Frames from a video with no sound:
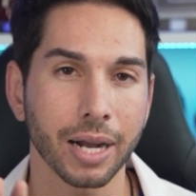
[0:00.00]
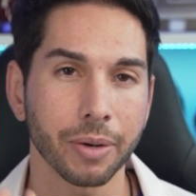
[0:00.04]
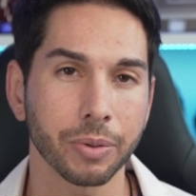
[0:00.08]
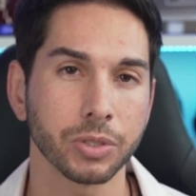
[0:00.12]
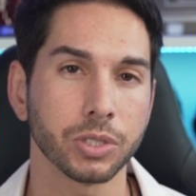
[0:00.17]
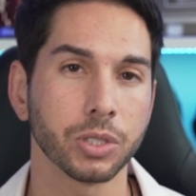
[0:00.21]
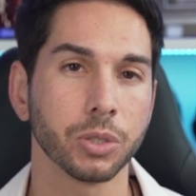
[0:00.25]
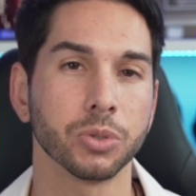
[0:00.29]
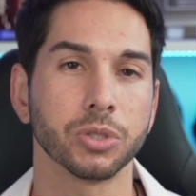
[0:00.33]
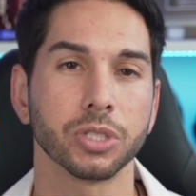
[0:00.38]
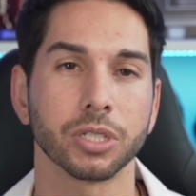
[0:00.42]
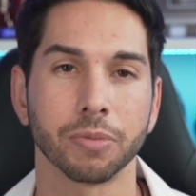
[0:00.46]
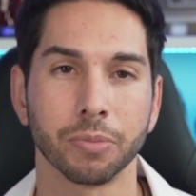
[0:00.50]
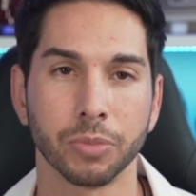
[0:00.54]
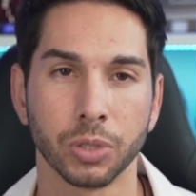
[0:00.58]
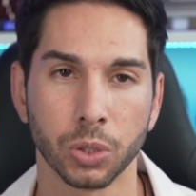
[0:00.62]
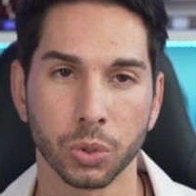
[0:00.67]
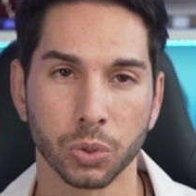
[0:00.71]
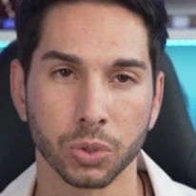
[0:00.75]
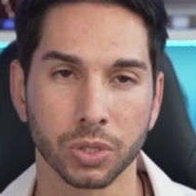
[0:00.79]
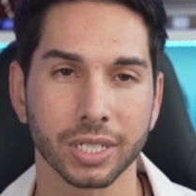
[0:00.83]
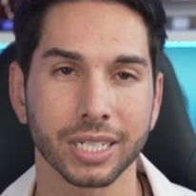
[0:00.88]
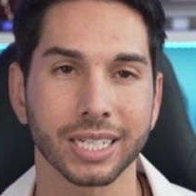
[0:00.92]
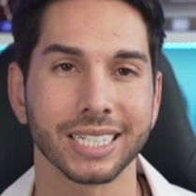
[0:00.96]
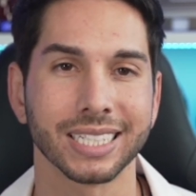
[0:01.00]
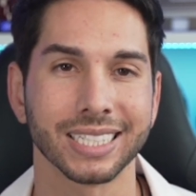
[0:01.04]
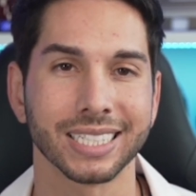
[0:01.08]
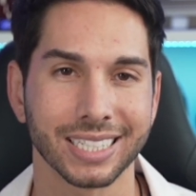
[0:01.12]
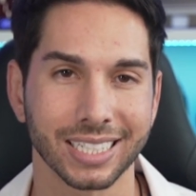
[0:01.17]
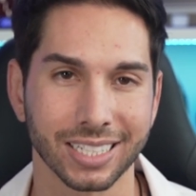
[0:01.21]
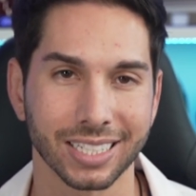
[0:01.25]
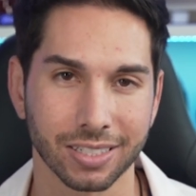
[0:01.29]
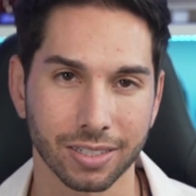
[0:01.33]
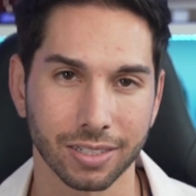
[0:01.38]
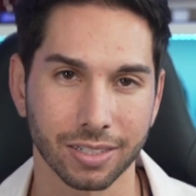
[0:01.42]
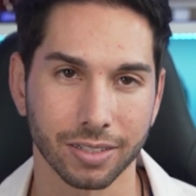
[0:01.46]
I was using Muse
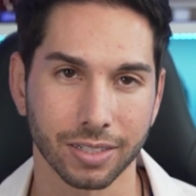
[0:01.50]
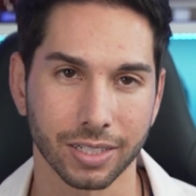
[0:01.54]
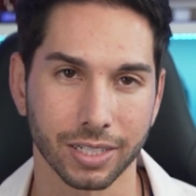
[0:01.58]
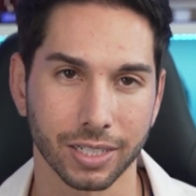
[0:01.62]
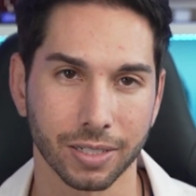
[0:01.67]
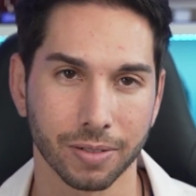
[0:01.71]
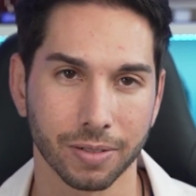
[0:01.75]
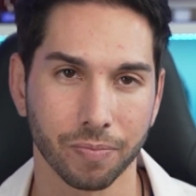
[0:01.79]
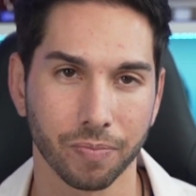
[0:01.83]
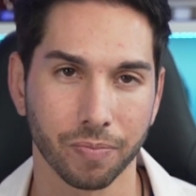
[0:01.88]
consistently.